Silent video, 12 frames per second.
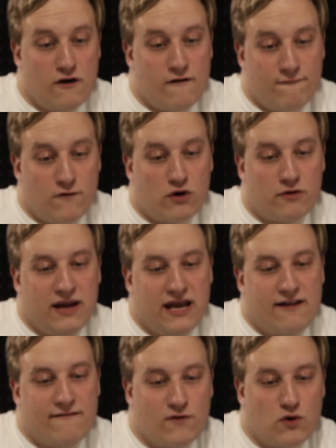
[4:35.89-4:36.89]
4-minute
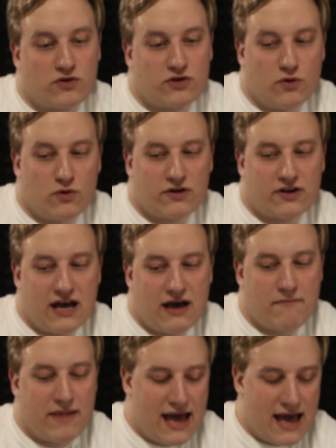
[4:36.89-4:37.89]
fourth quarter
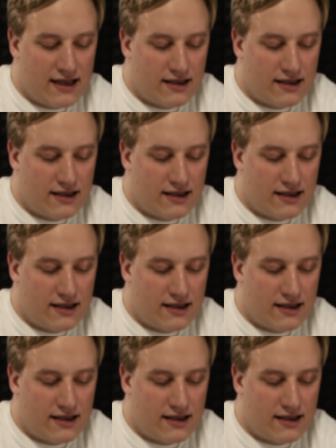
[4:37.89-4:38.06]
comeback.